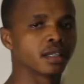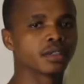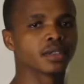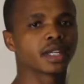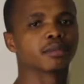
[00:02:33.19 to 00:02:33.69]

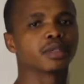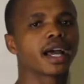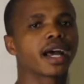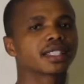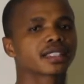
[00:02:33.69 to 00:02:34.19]
You can be
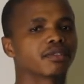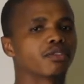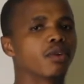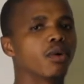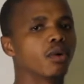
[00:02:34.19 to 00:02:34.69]
asked
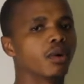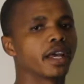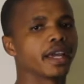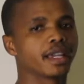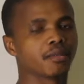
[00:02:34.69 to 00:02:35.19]
for
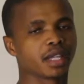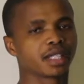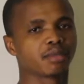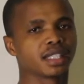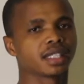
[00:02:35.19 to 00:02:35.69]
a mass
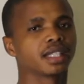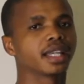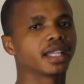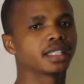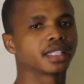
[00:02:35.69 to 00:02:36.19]

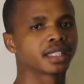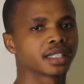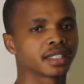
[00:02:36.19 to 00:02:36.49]
percentage